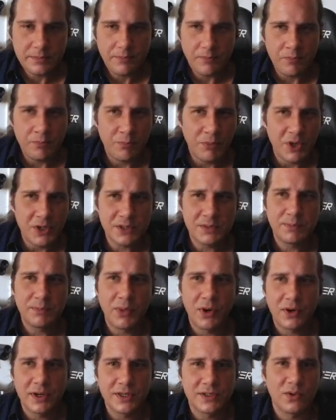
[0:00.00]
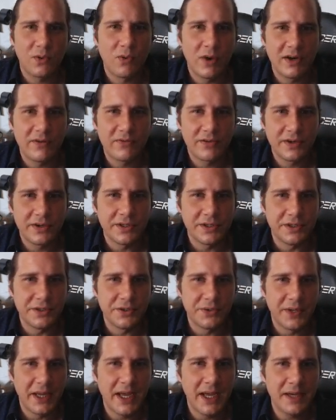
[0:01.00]
Most parties will wait for you to do
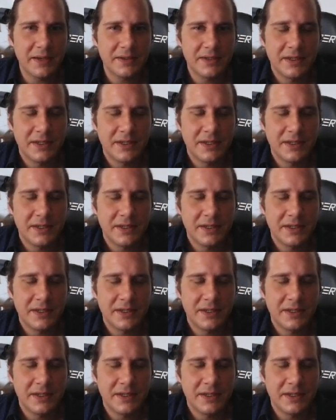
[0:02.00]
that.